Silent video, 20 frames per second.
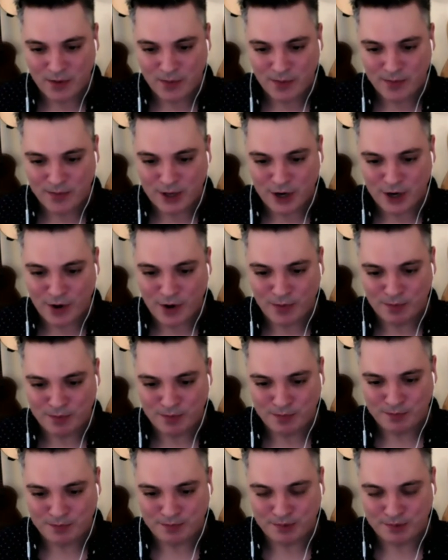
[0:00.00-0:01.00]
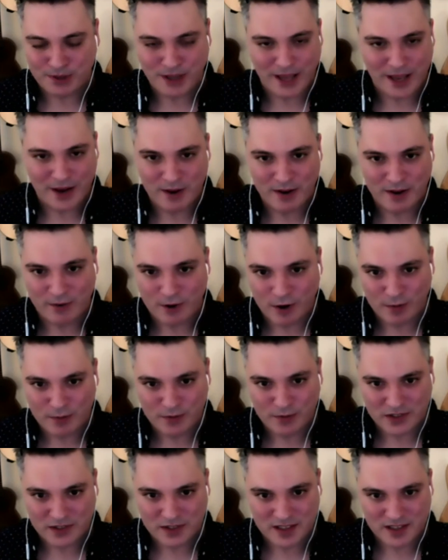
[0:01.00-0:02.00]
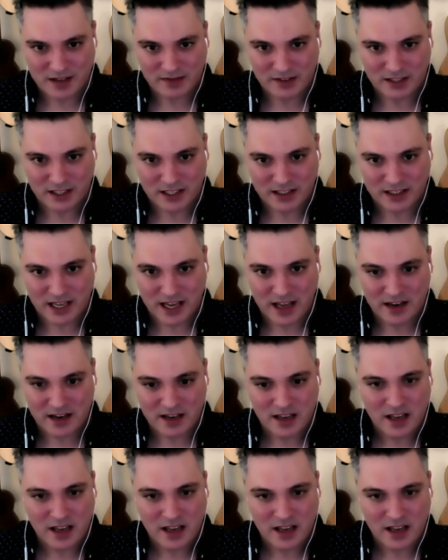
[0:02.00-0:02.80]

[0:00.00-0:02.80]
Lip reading: you know, plate reverbs and stuff like that.